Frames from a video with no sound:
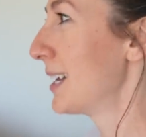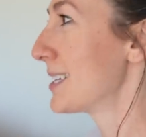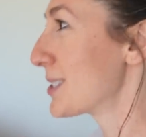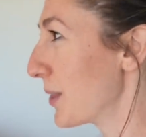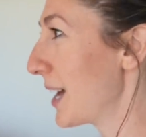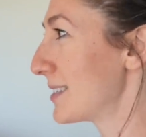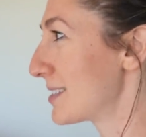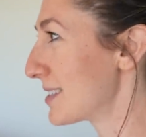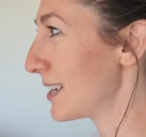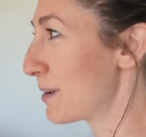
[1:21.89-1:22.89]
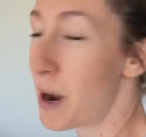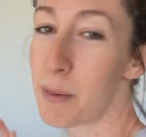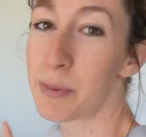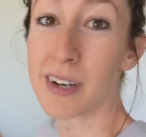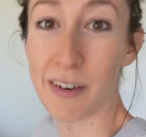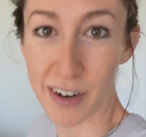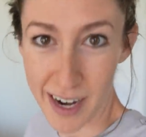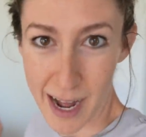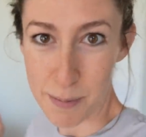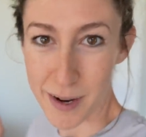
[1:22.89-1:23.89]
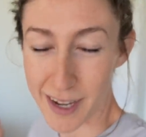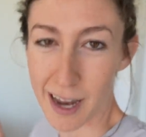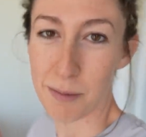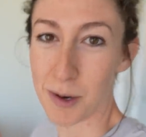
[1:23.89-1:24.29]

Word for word: So that's uh, probably never gonna happen again,